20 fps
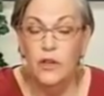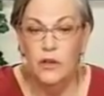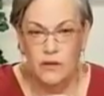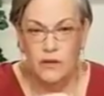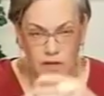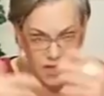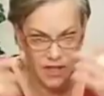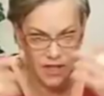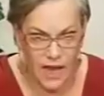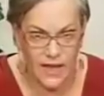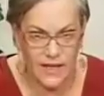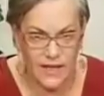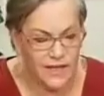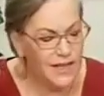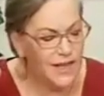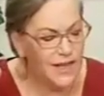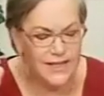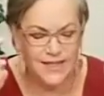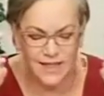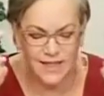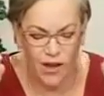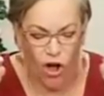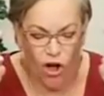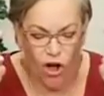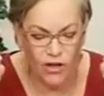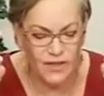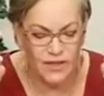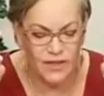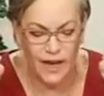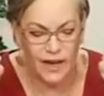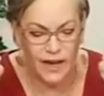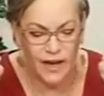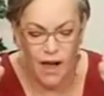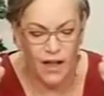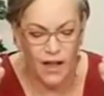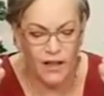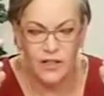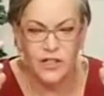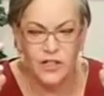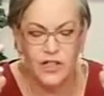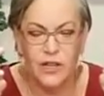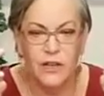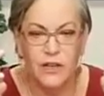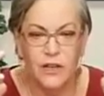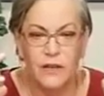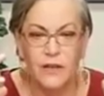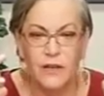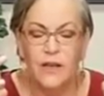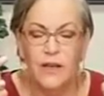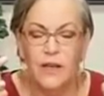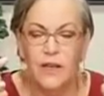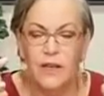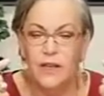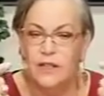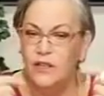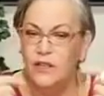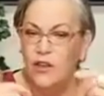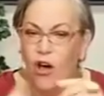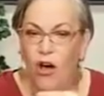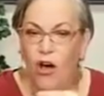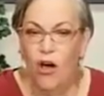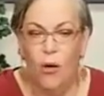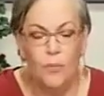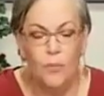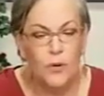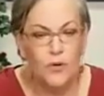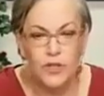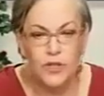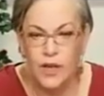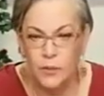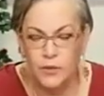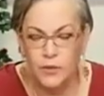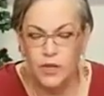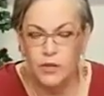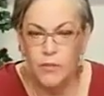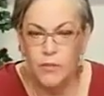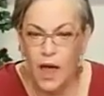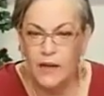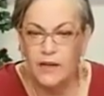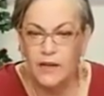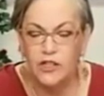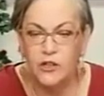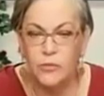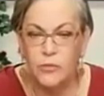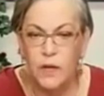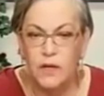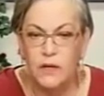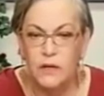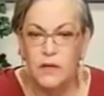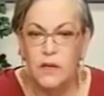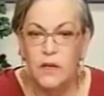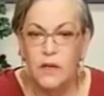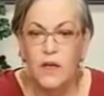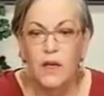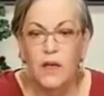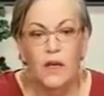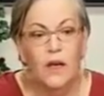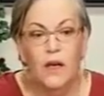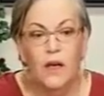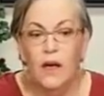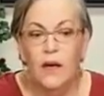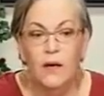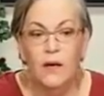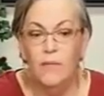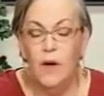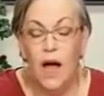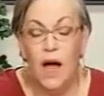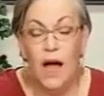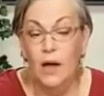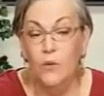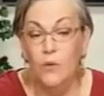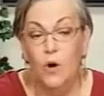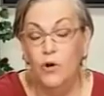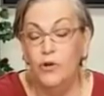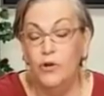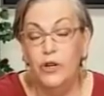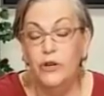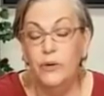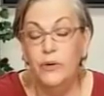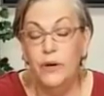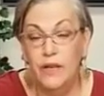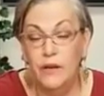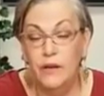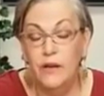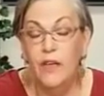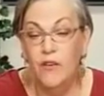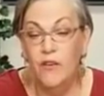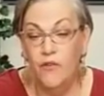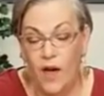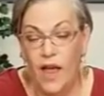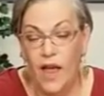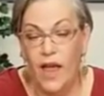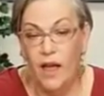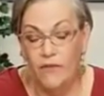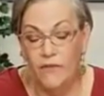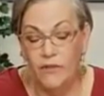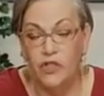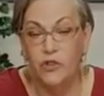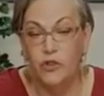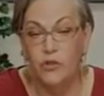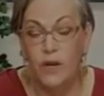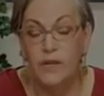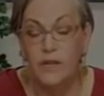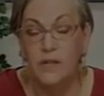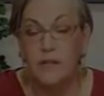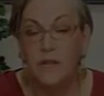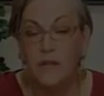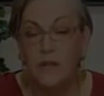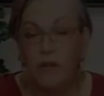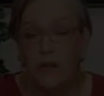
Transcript: So it's all psychology. It's all perception management. I won't do it if I have a choice.